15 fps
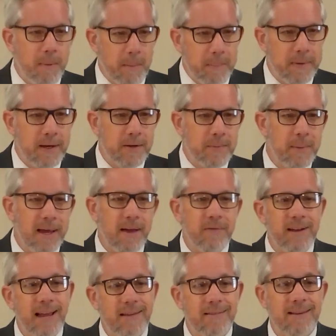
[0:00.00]
because my oven
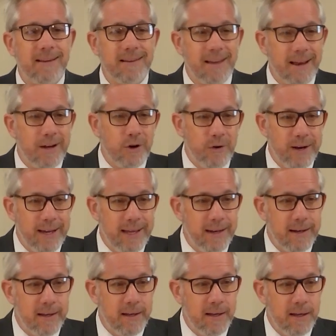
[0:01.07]
has an igniter in it,
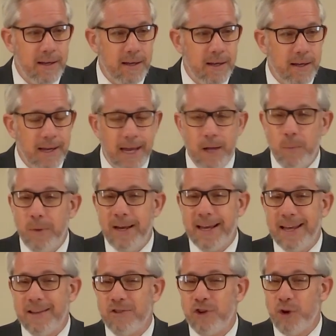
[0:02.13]
and when it
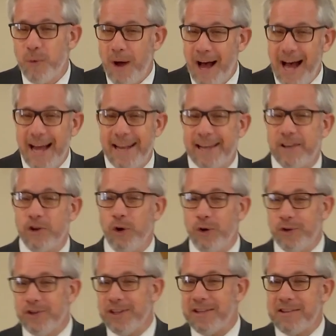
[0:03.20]
gets too hot, it
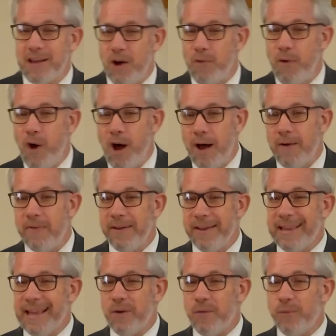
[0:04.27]
turns itself off and
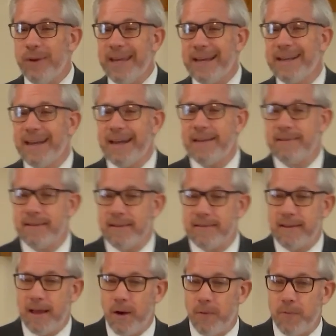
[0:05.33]
then it reignites
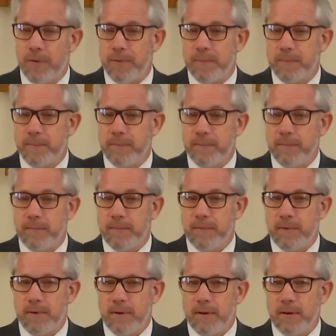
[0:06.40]
itself.
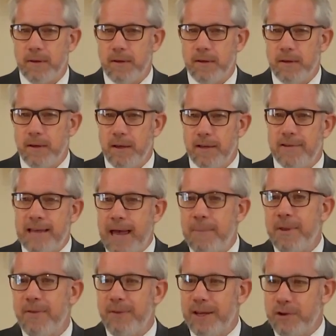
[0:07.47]
A
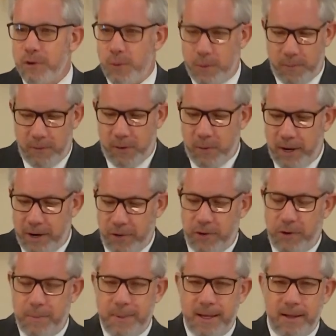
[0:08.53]
Sabbath feature would require there
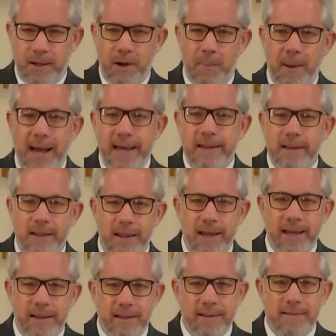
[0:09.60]
to be a little pilot
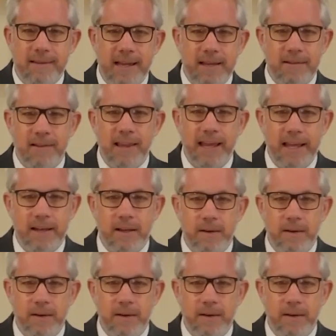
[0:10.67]
light that stays lit